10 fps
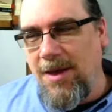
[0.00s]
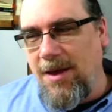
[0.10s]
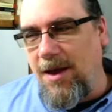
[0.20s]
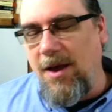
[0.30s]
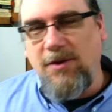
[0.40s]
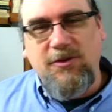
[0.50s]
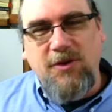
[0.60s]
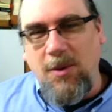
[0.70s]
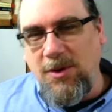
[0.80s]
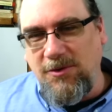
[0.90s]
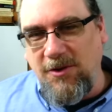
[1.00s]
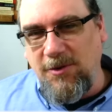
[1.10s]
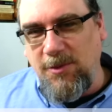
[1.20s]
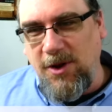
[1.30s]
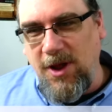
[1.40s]
uh,
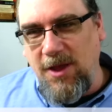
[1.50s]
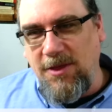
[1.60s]
Stoicism Today